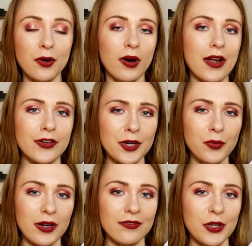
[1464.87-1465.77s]
or I've heard
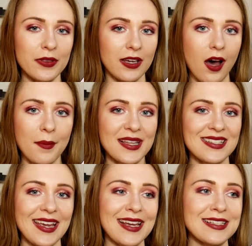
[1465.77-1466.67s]
one of you in the comments
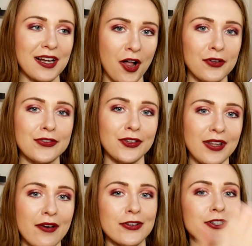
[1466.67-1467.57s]
say it's a Colorful
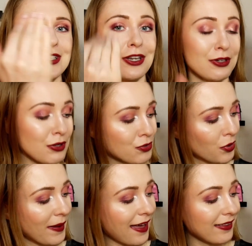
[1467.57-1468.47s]
Lovers
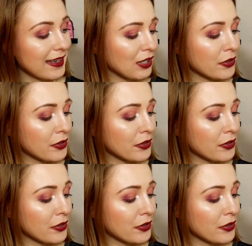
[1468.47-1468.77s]
neutral palette.